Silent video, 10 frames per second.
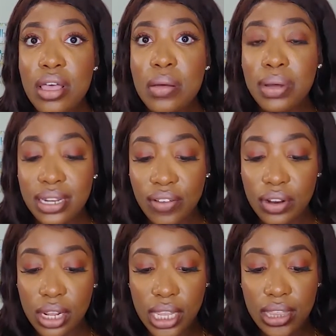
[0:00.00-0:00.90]
But
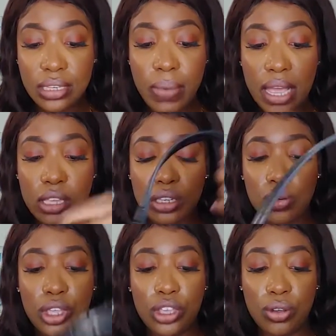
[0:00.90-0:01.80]
definitely, this bag is so
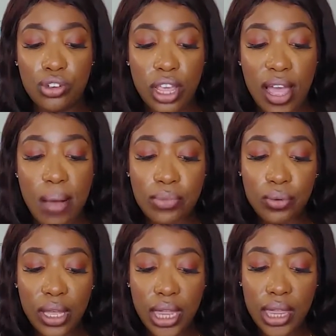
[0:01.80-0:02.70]
huge. It comes
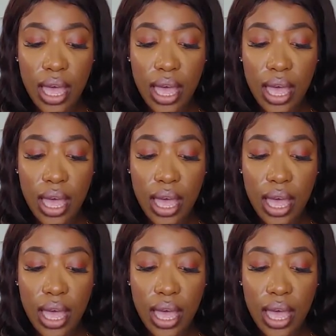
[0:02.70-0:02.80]
with